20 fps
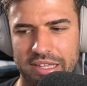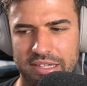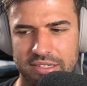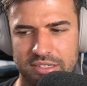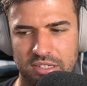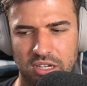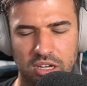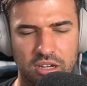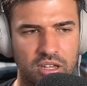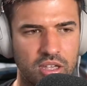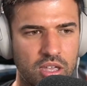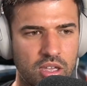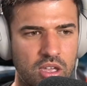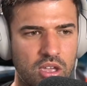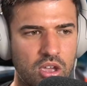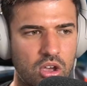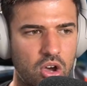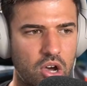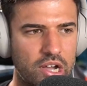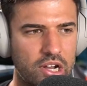So
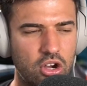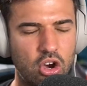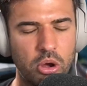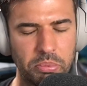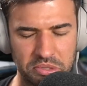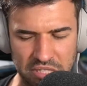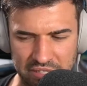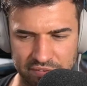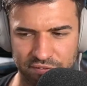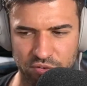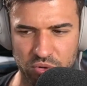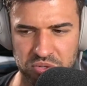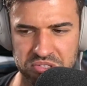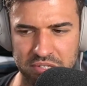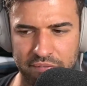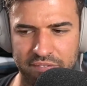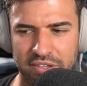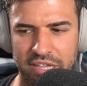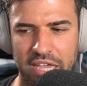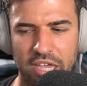I opted for
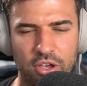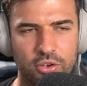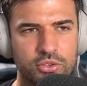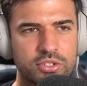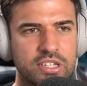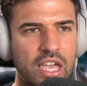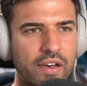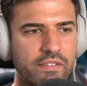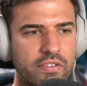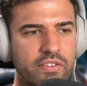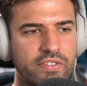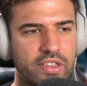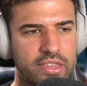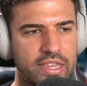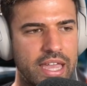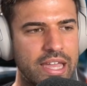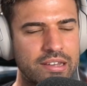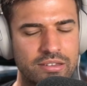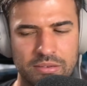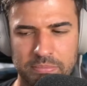something else other than
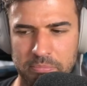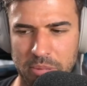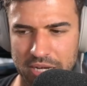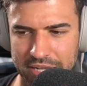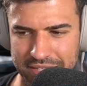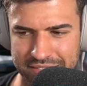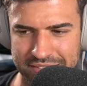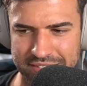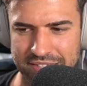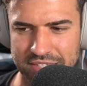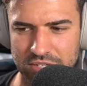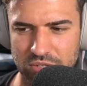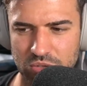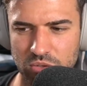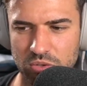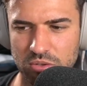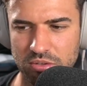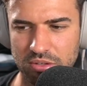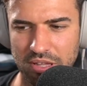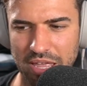that, but it's
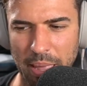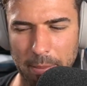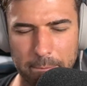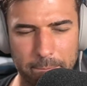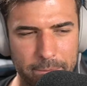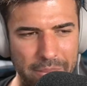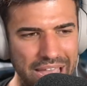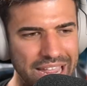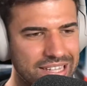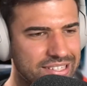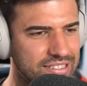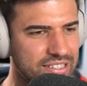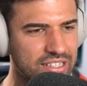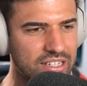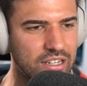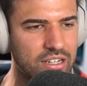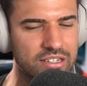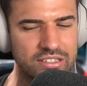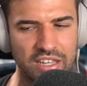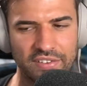still
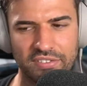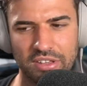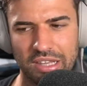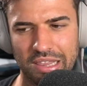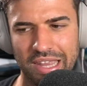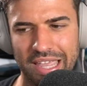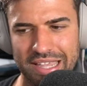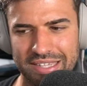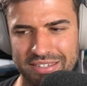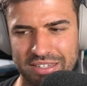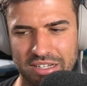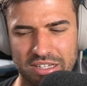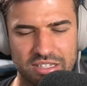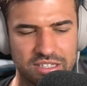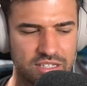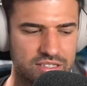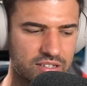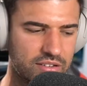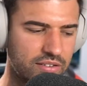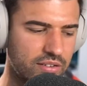amazing nevertheless, and it's
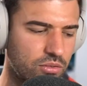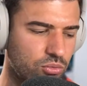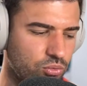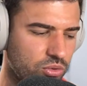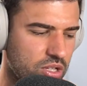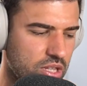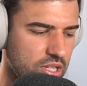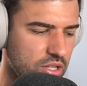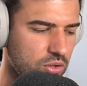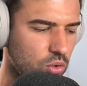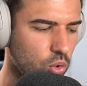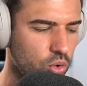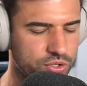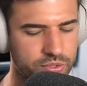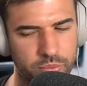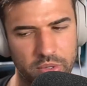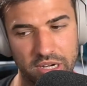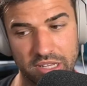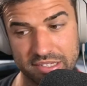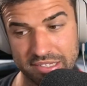just a really awesome
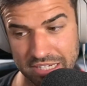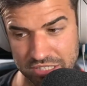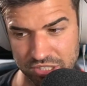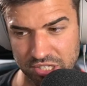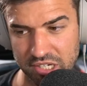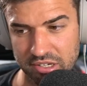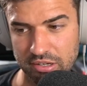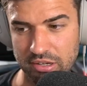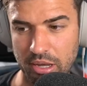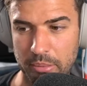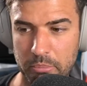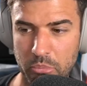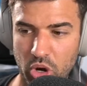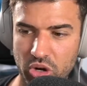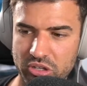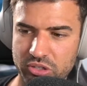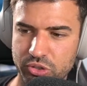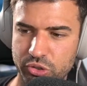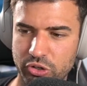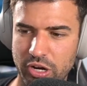one. It's actually a
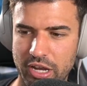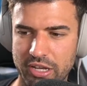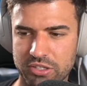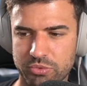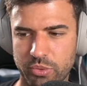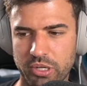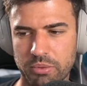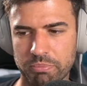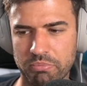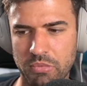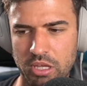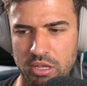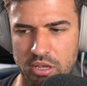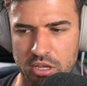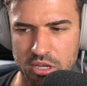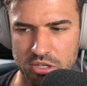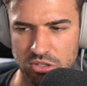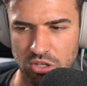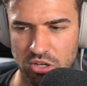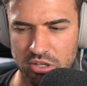modern track as well.
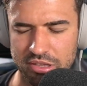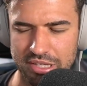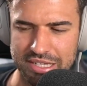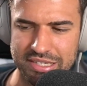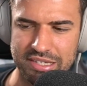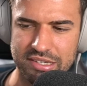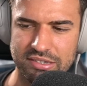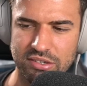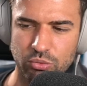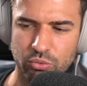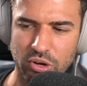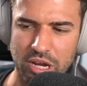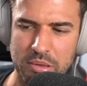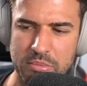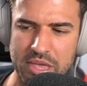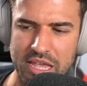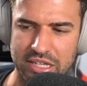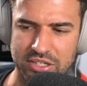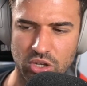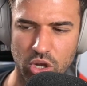So this is a
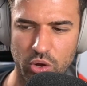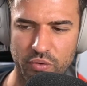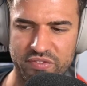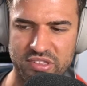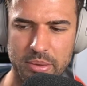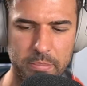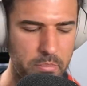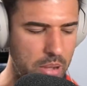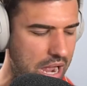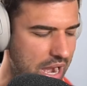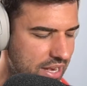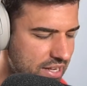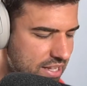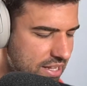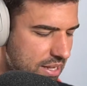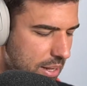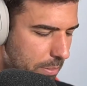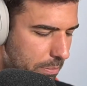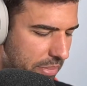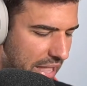remix of the Marnie
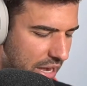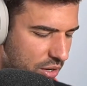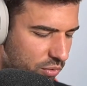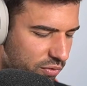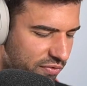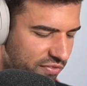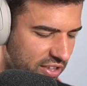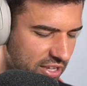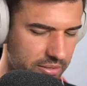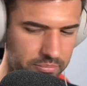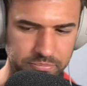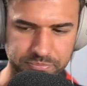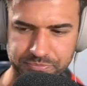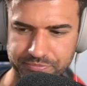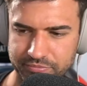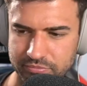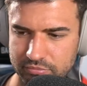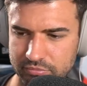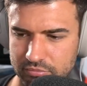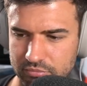battle theme,
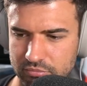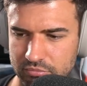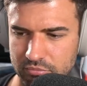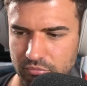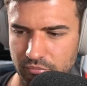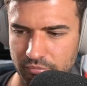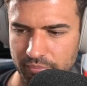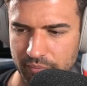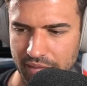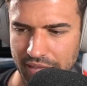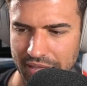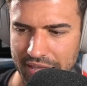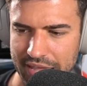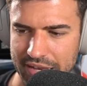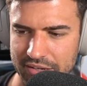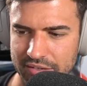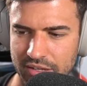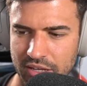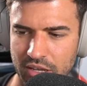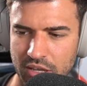
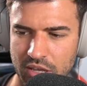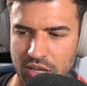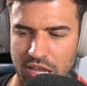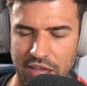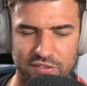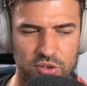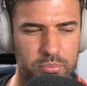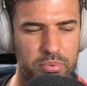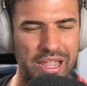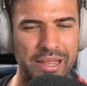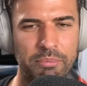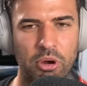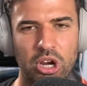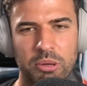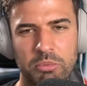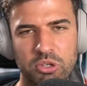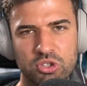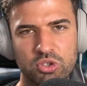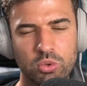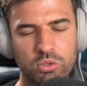and if you play
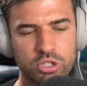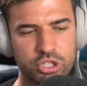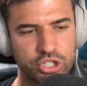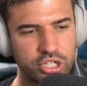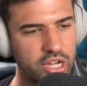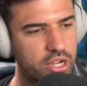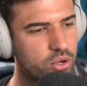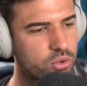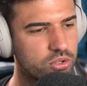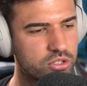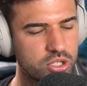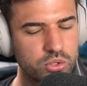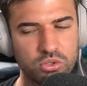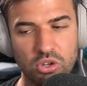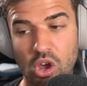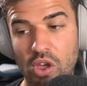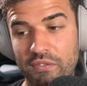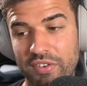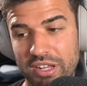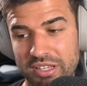Pokemon Sword and Shield, you'll
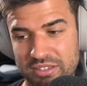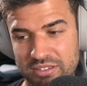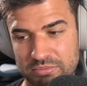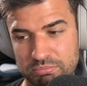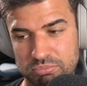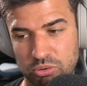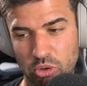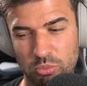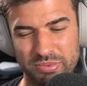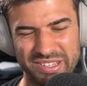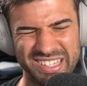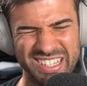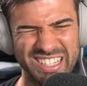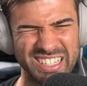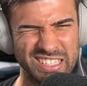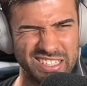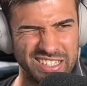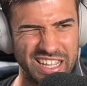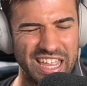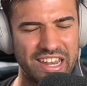know that it's probably a
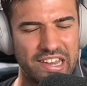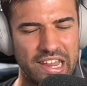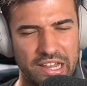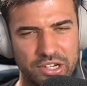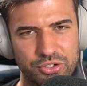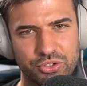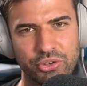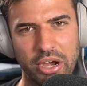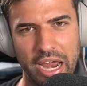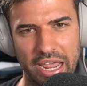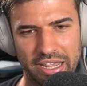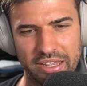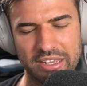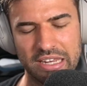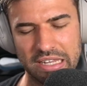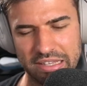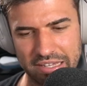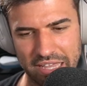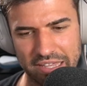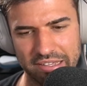standout track
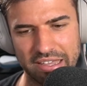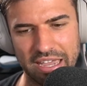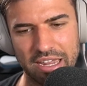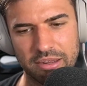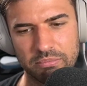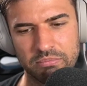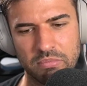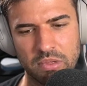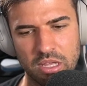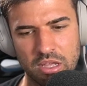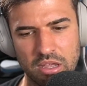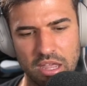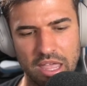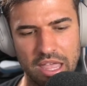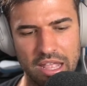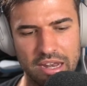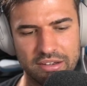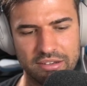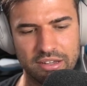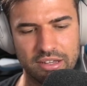in that game.
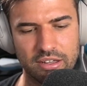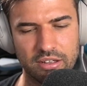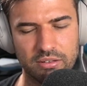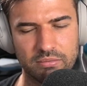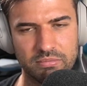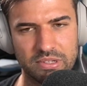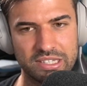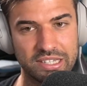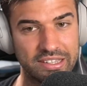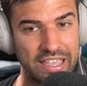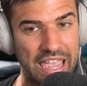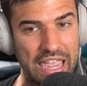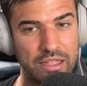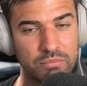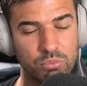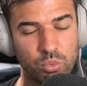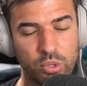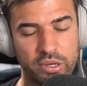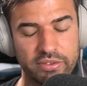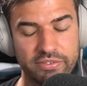And it's a game
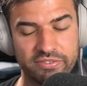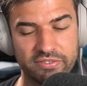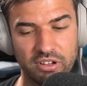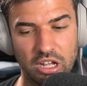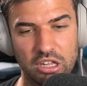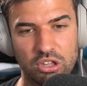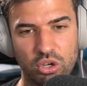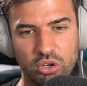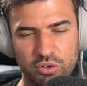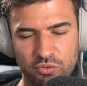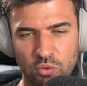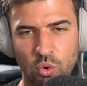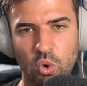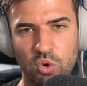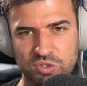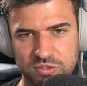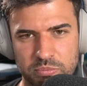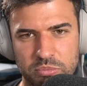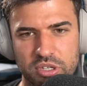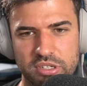with a lot of
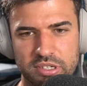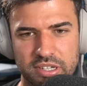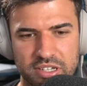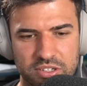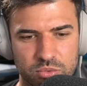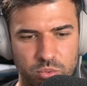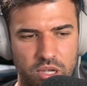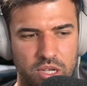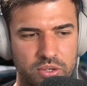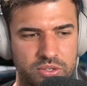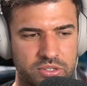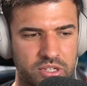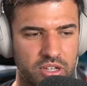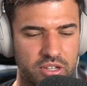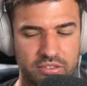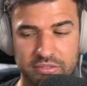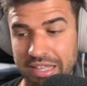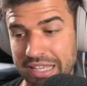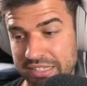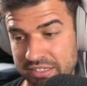awesome music as well. So
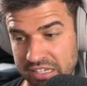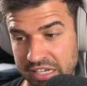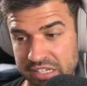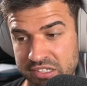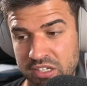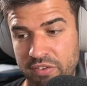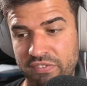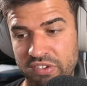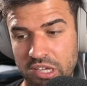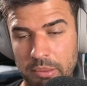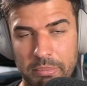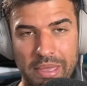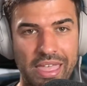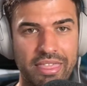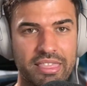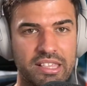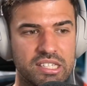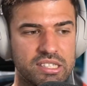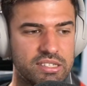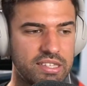that's saying something about
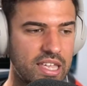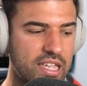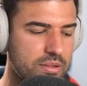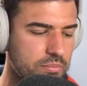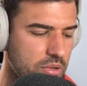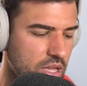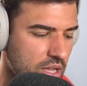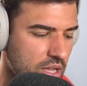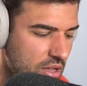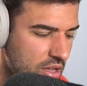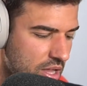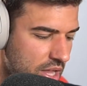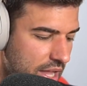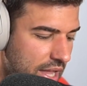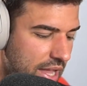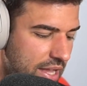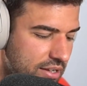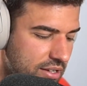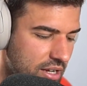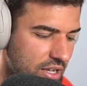this theme.
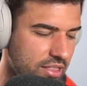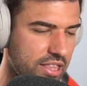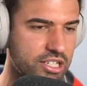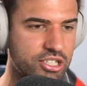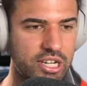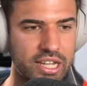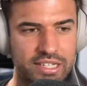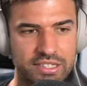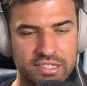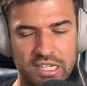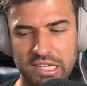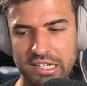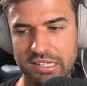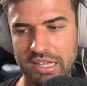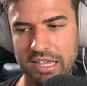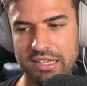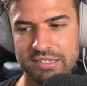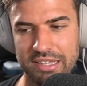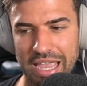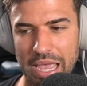And GLITCHXCITY
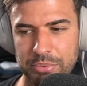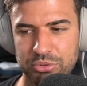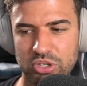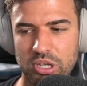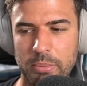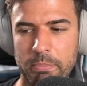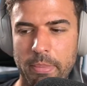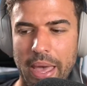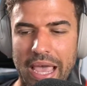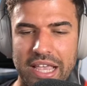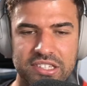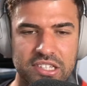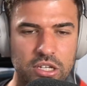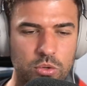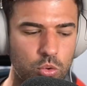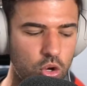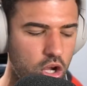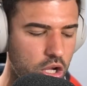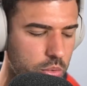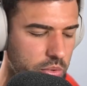does absolutely amazing
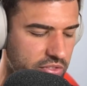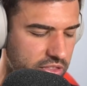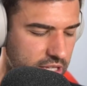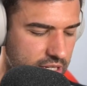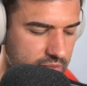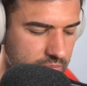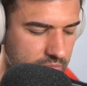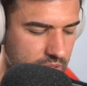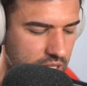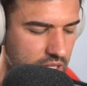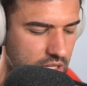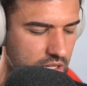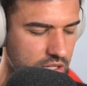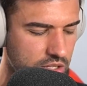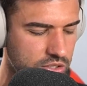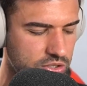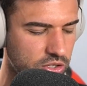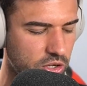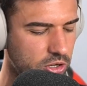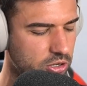work with it.
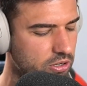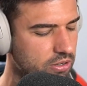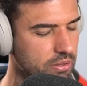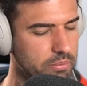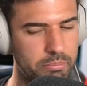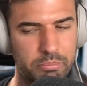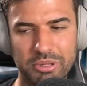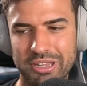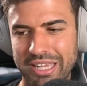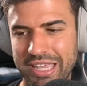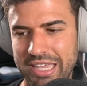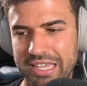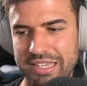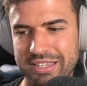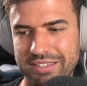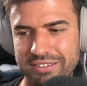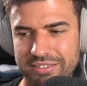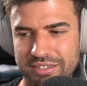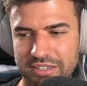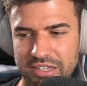So
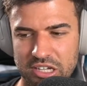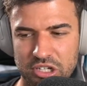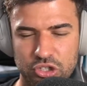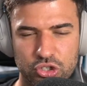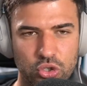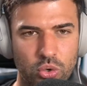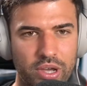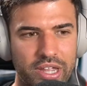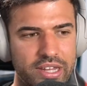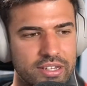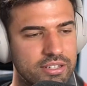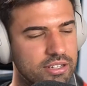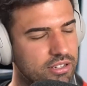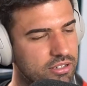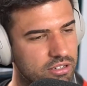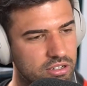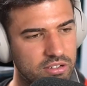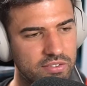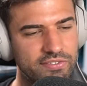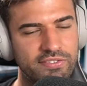please enjoy it.
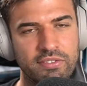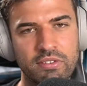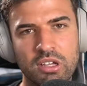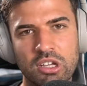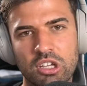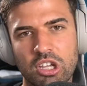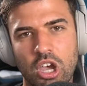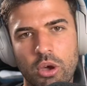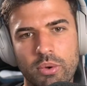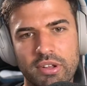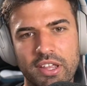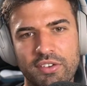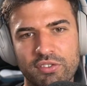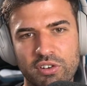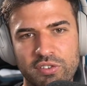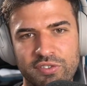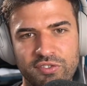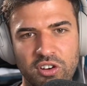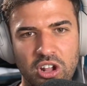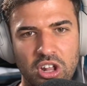Go and give her a
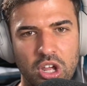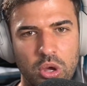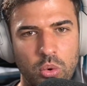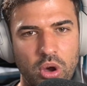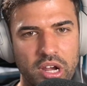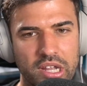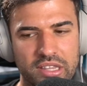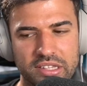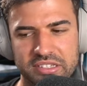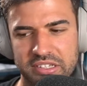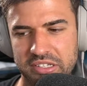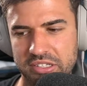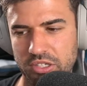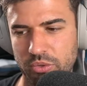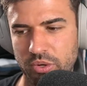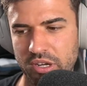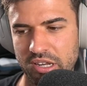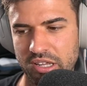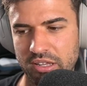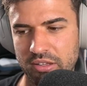follow while you're listening to
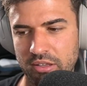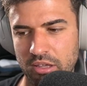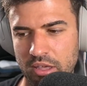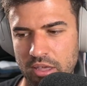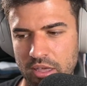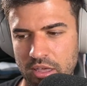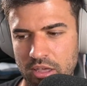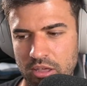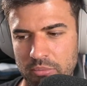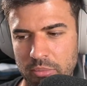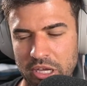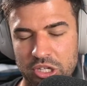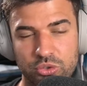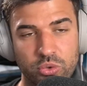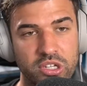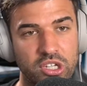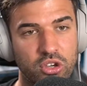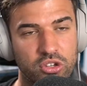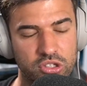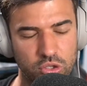it, and make sure you
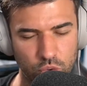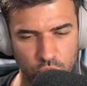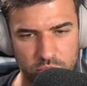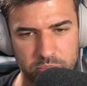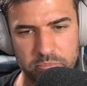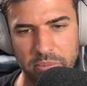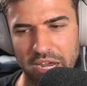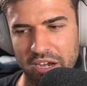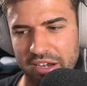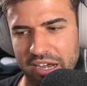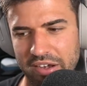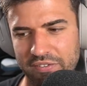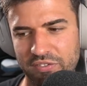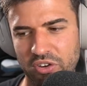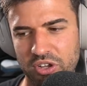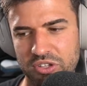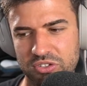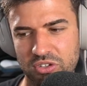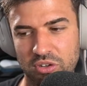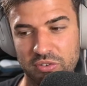got your good pair of
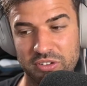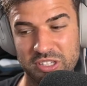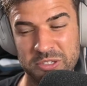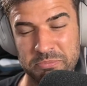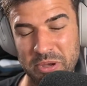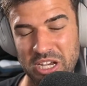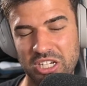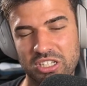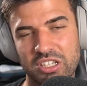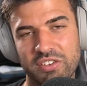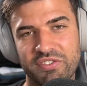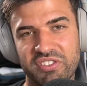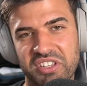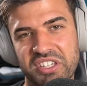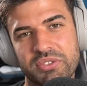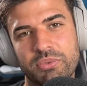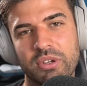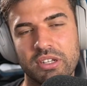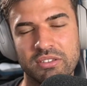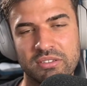headphones on, especially for this
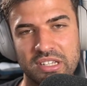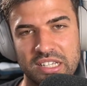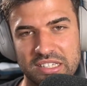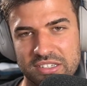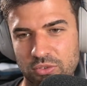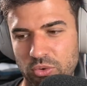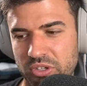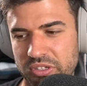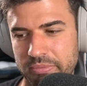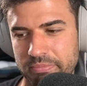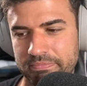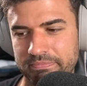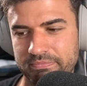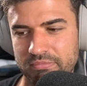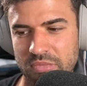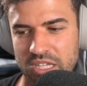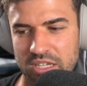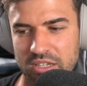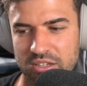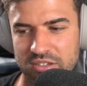one. It's awesome.
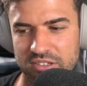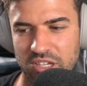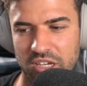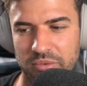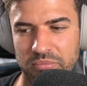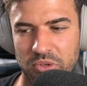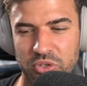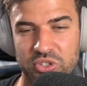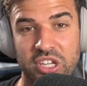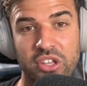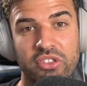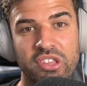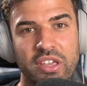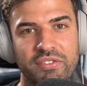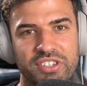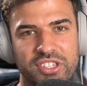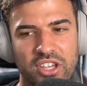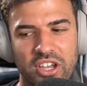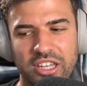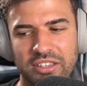So I'll see you on the other
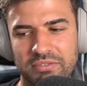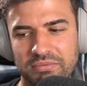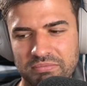side.